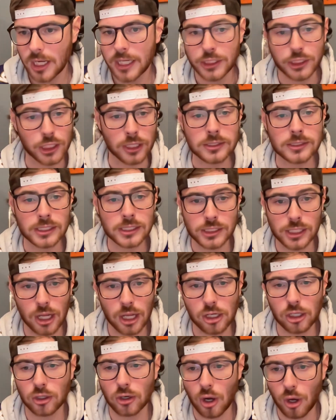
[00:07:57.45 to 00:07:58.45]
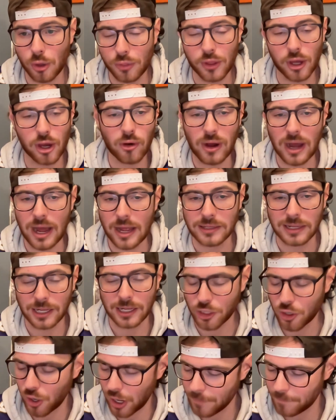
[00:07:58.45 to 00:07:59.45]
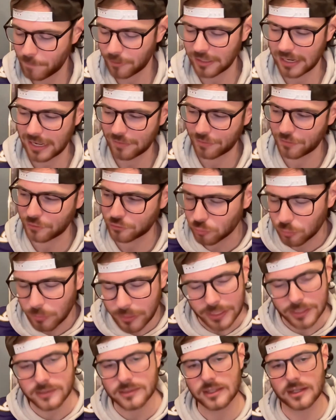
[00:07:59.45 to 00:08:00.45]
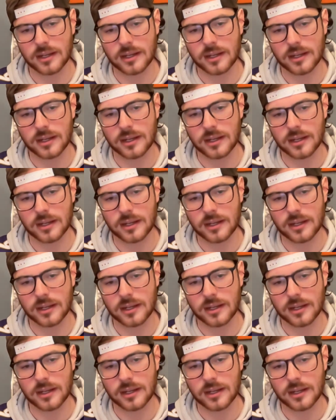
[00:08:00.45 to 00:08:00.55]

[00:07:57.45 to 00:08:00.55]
Justin Tucker, although I know I put out the tweets and